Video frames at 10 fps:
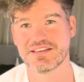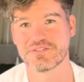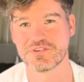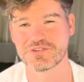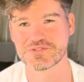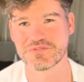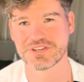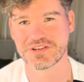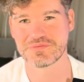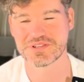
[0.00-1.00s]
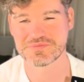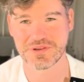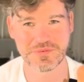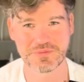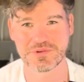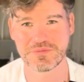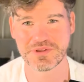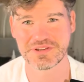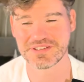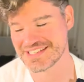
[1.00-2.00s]
Real short video because my unpopular
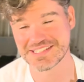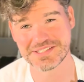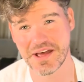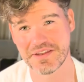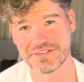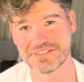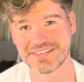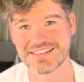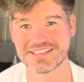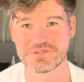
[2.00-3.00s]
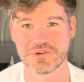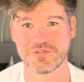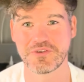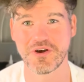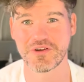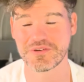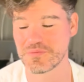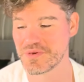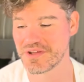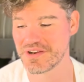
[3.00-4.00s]
opinion is done. That's all I've got.
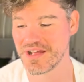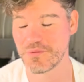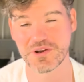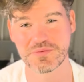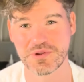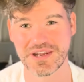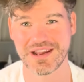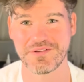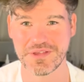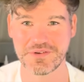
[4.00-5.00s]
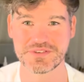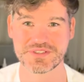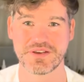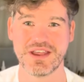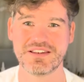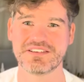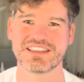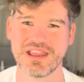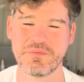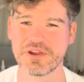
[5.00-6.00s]
But I wanted to put it out there and just go, hey, look,
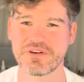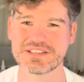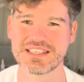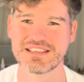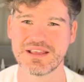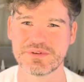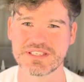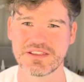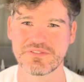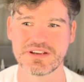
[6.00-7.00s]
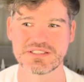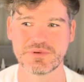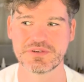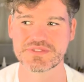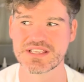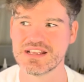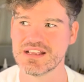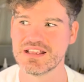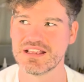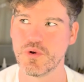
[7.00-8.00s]
am I crazy? Am I taking crazy pills?
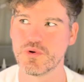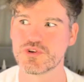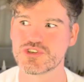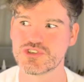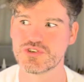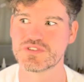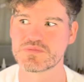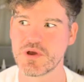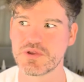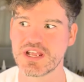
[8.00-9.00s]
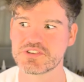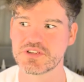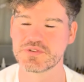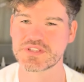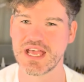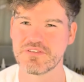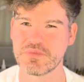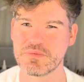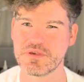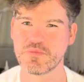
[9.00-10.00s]
Or should smoke actually also have
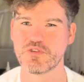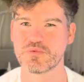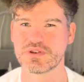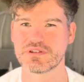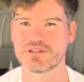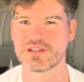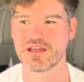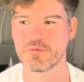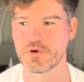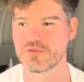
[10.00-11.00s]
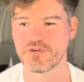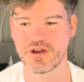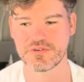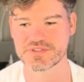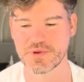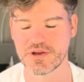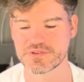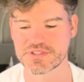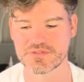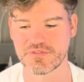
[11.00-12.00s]
maybe a movement uh, modifier as well,
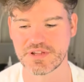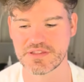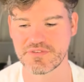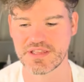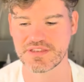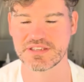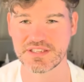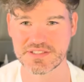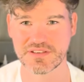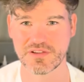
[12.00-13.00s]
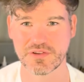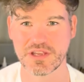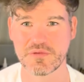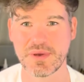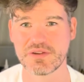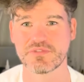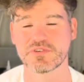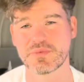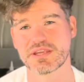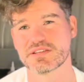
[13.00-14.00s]
just to reflect the fact that it is clogging up the battlefield
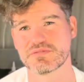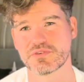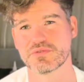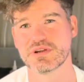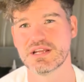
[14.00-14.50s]
and making it difficult